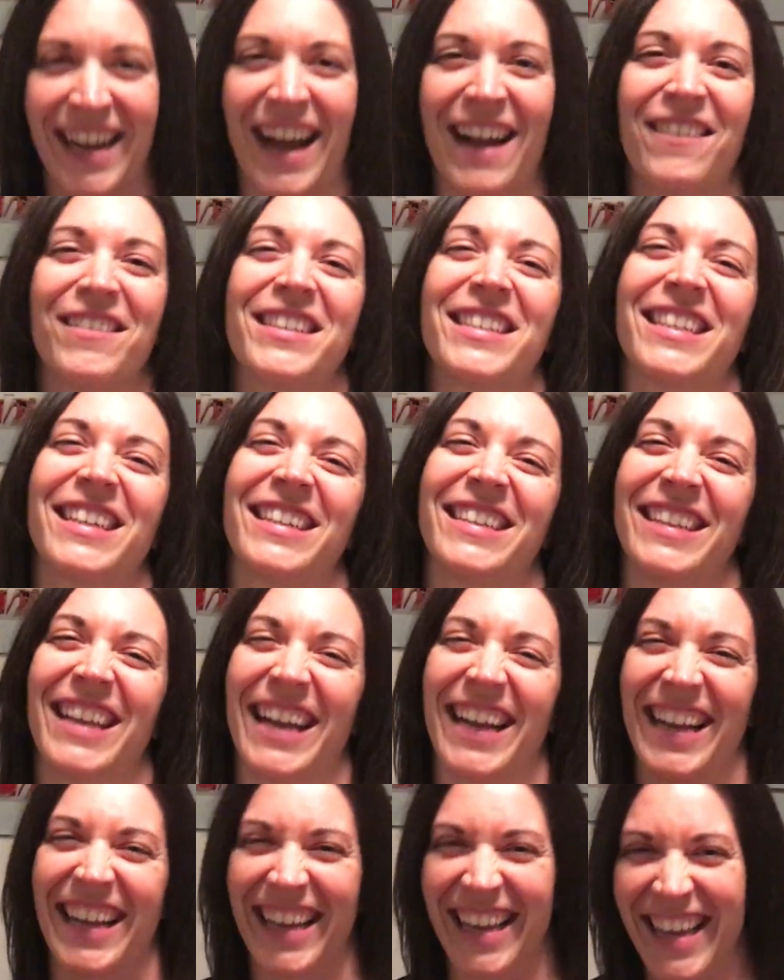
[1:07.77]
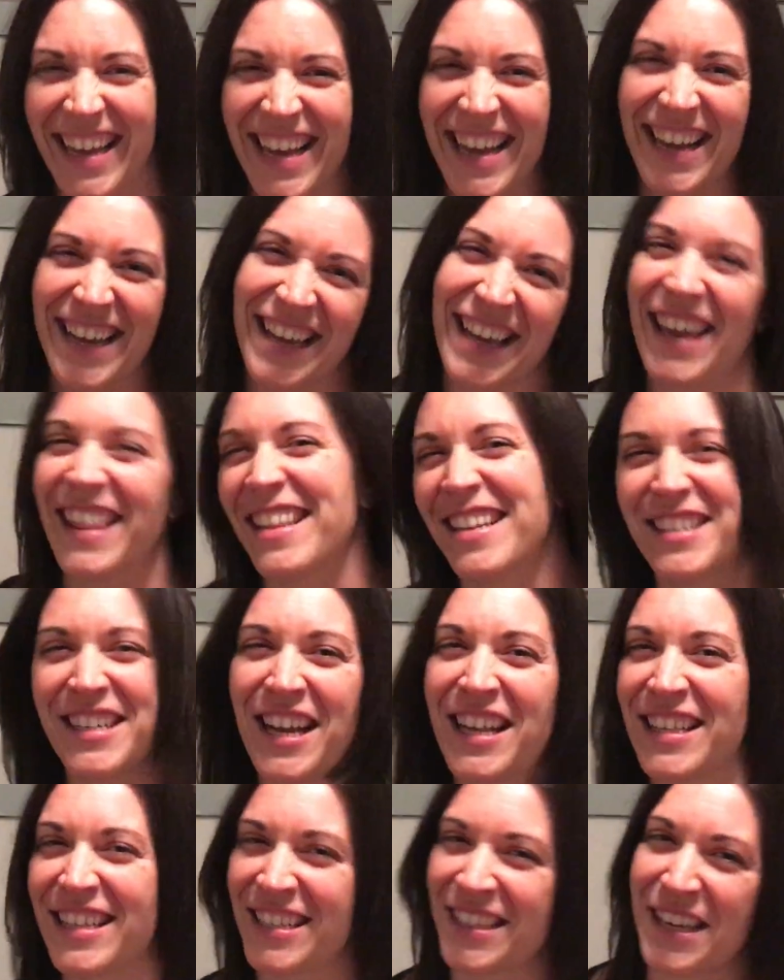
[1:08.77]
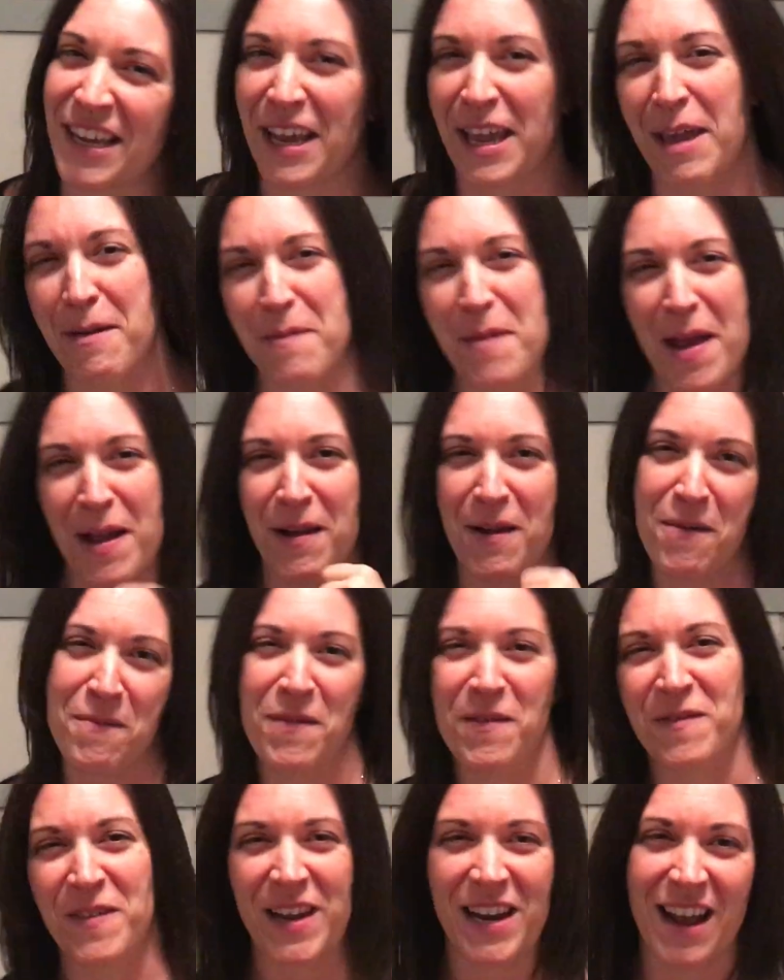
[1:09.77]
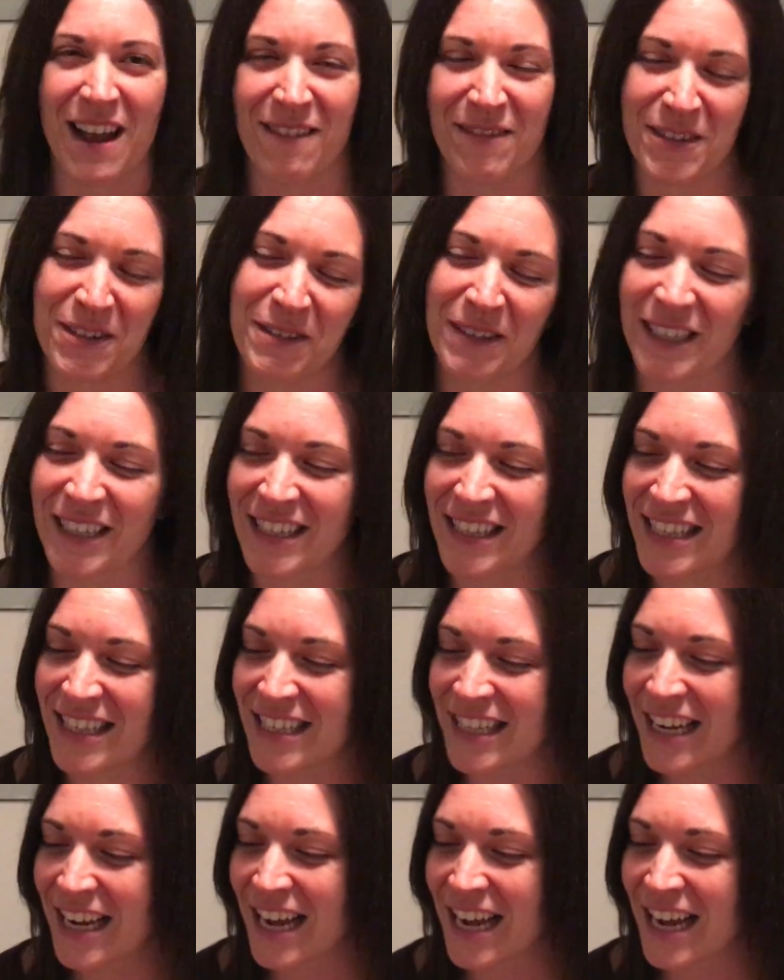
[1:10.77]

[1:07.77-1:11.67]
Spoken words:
I was going to like get the chance to like get back on my feet afterwards.